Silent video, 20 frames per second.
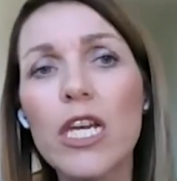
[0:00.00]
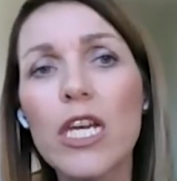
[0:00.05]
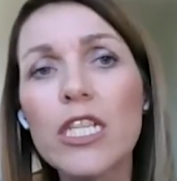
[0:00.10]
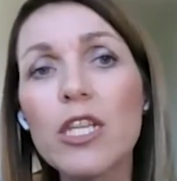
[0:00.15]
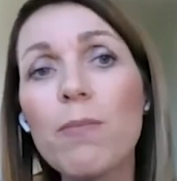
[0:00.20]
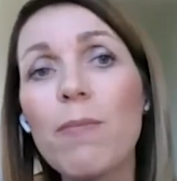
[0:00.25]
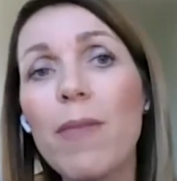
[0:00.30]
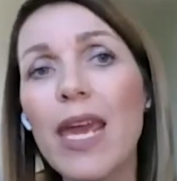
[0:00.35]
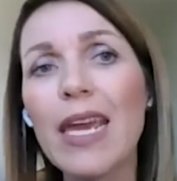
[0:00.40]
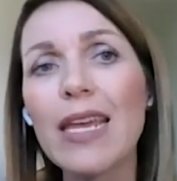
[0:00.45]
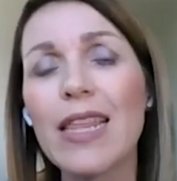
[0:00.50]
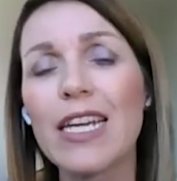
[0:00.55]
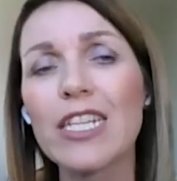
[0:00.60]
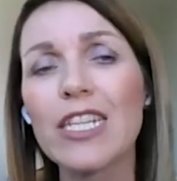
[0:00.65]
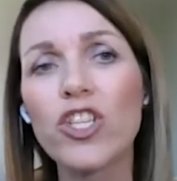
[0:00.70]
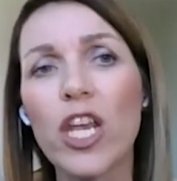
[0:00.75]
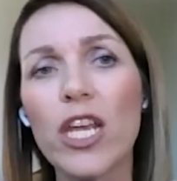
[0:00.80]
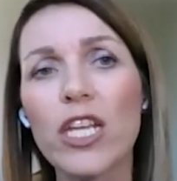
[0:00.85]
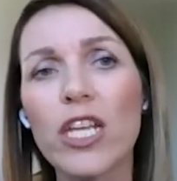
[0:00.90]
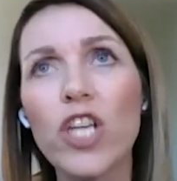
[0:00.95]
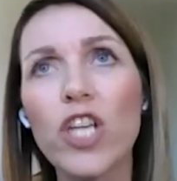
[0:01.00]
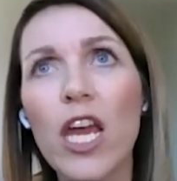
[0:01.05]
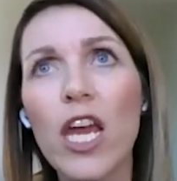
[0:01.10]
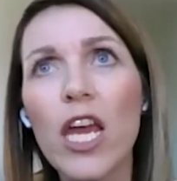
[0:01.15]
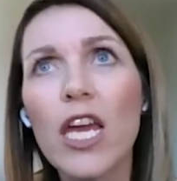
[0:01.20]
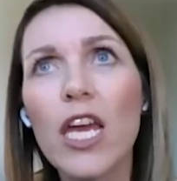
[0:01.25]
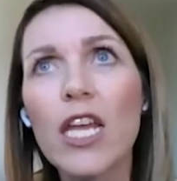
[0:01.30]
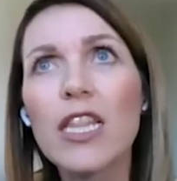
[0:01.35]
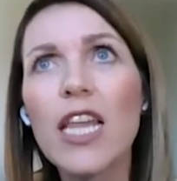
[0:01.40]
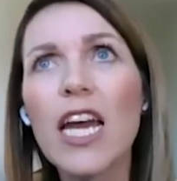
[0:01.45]
to make that change.
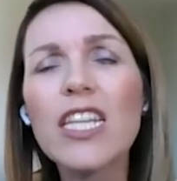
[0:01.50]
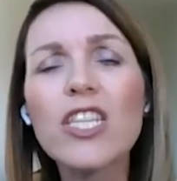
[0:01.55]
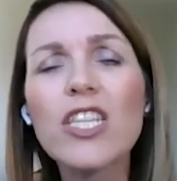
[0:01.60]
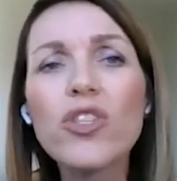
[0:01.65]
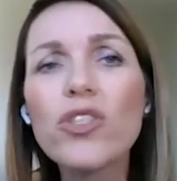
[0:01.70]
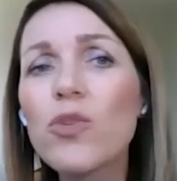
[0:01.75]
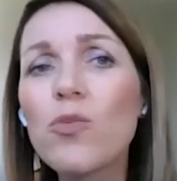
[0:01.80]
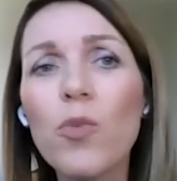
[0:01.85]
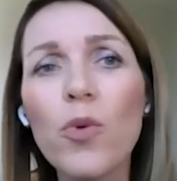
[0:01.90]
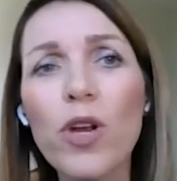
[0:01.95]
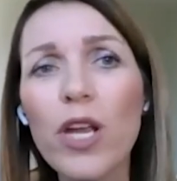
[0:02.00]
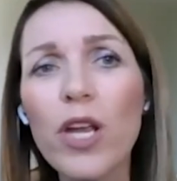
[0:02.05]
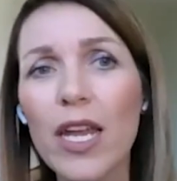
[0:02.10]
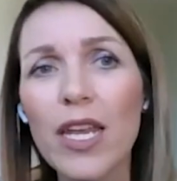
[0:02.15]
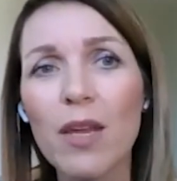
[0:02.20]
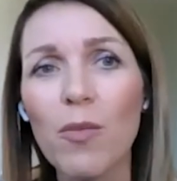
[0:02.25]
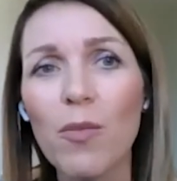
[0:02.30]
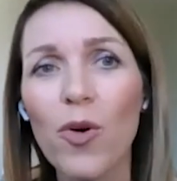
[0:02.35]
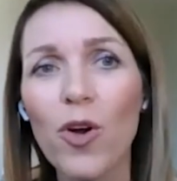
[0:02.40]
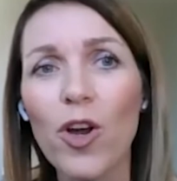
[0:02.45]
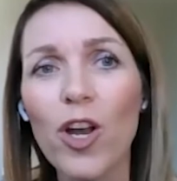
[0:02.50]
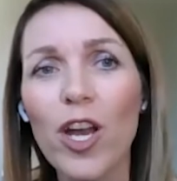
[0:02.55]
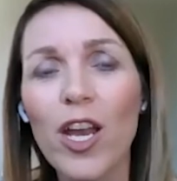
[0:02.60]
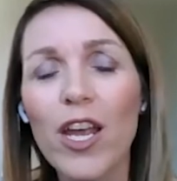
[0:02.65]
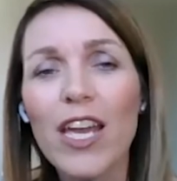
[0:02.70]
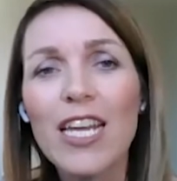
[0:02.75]
That doesn't work anymore.